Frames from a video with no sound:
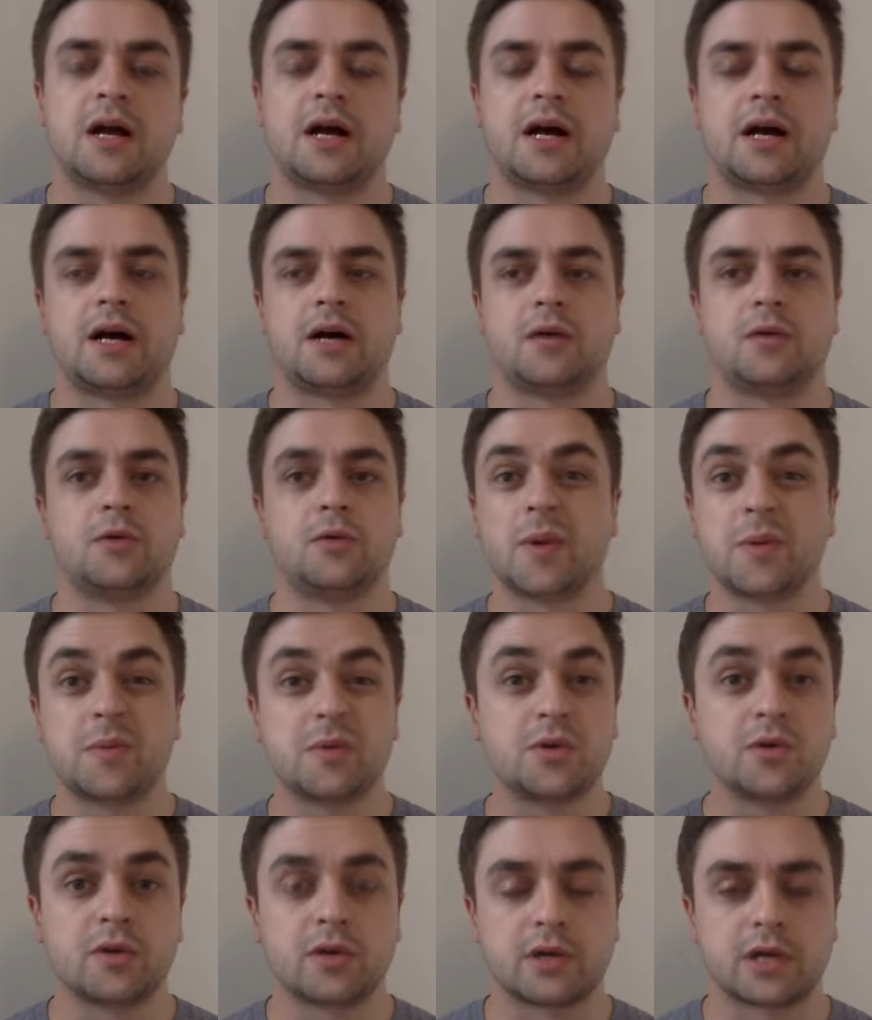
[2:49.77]
who
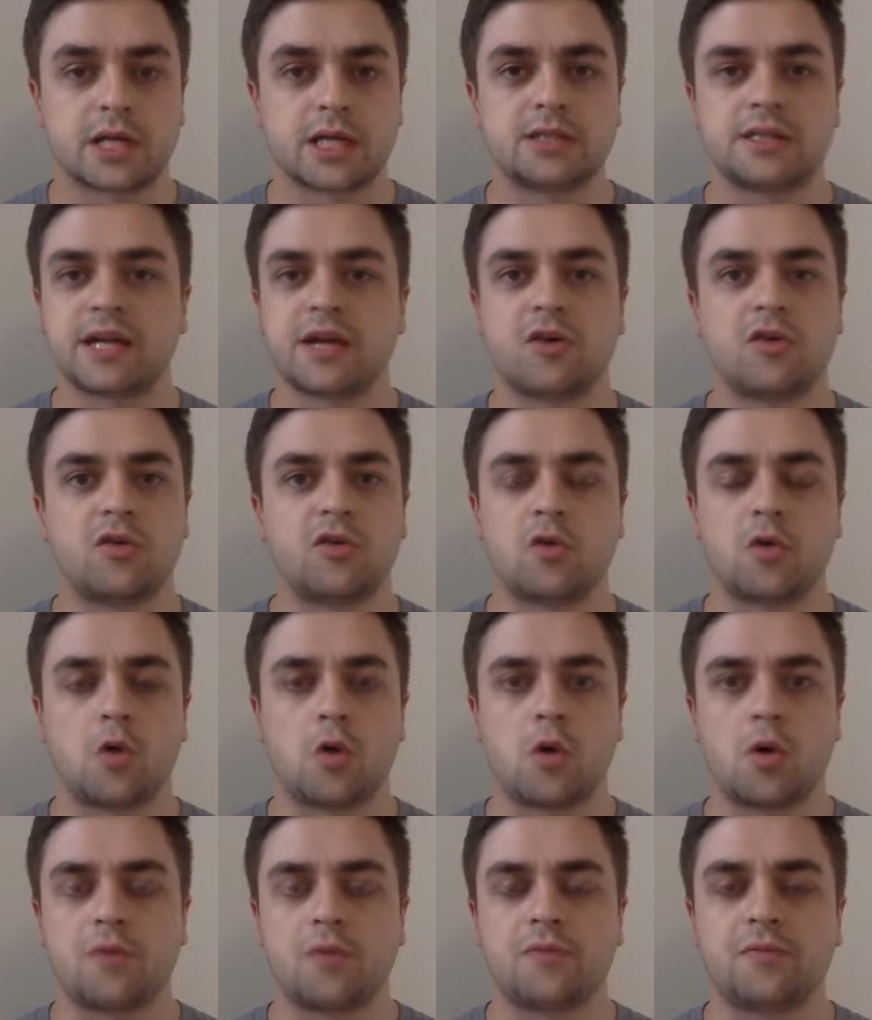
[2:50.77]
maybe do it on a day-to-day
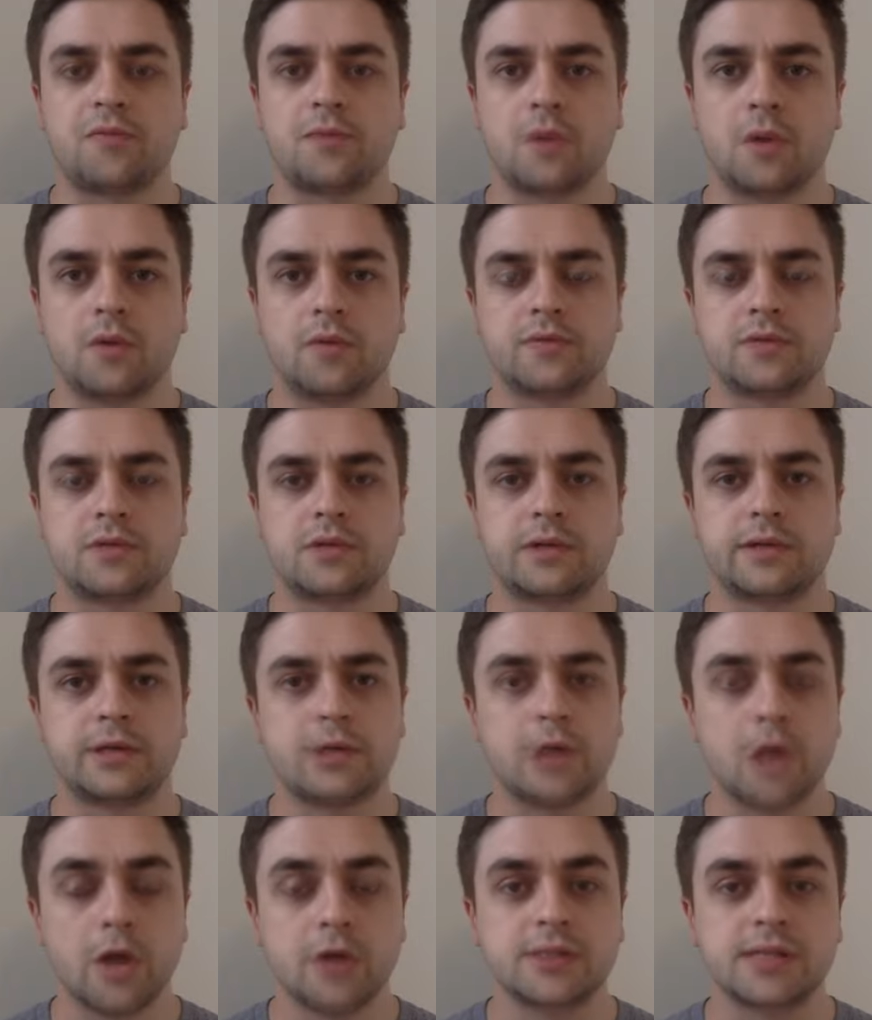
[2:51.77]
or have
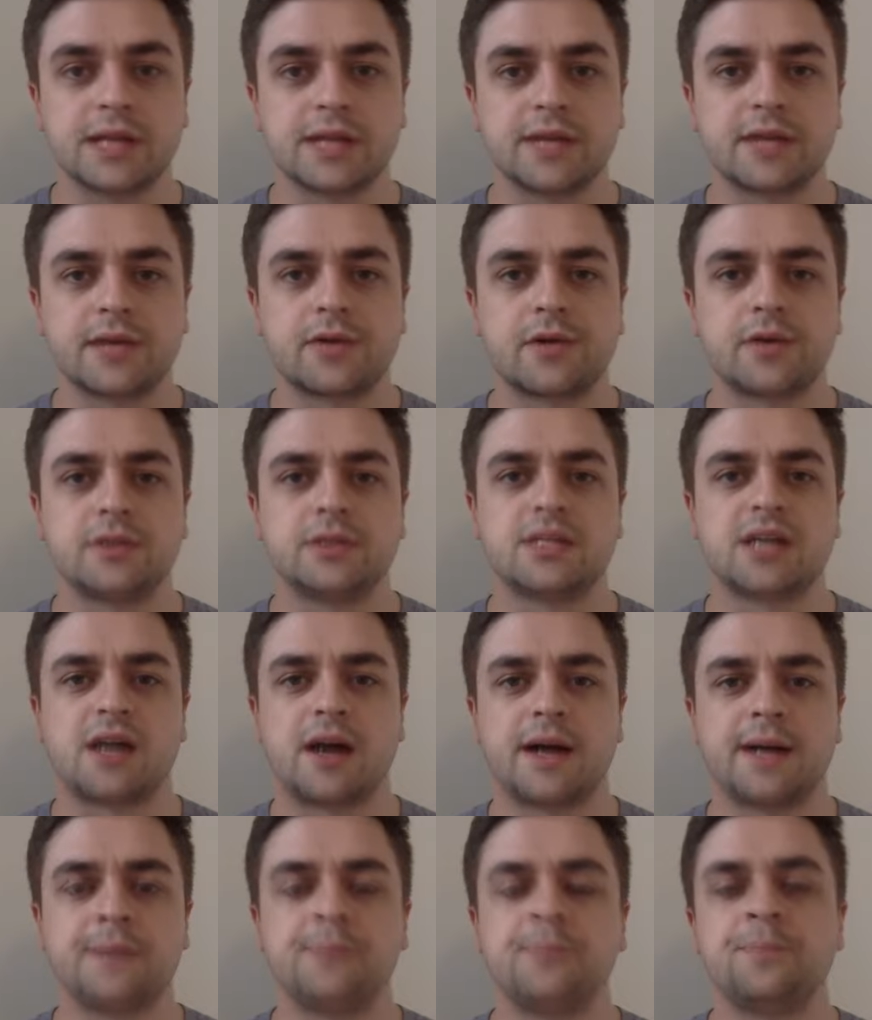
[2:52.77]
learned it in their own
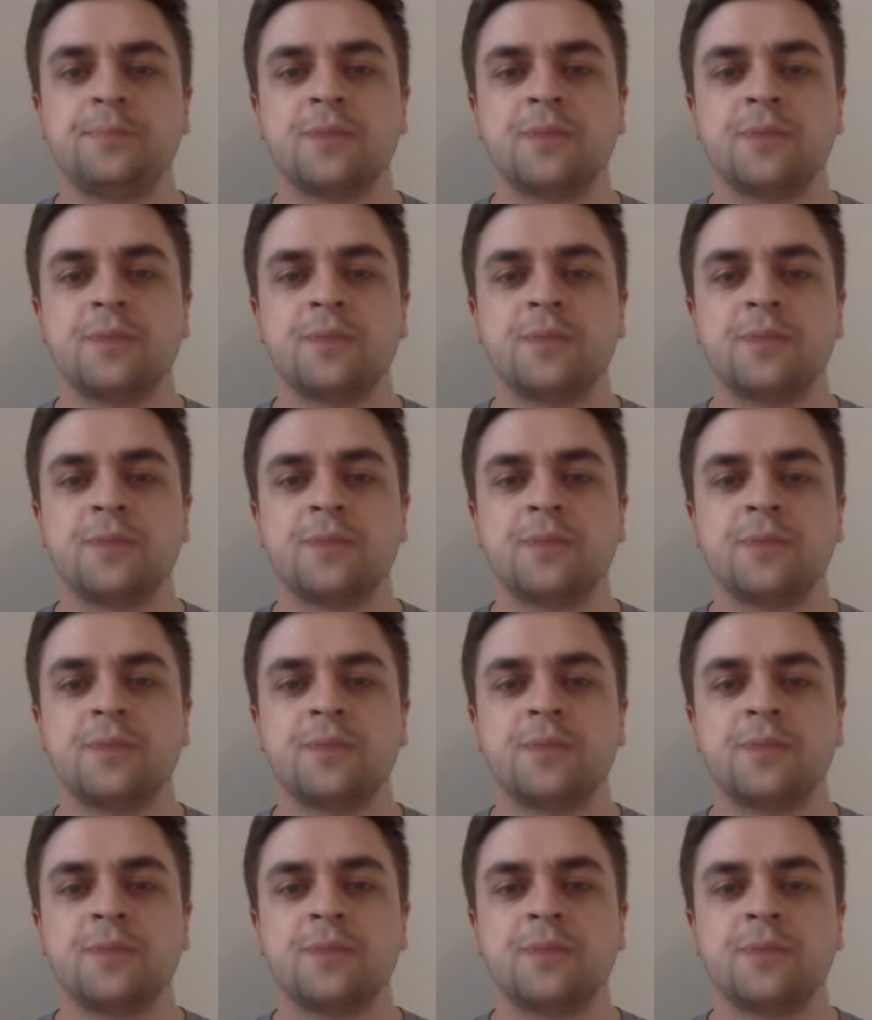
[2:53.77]
time.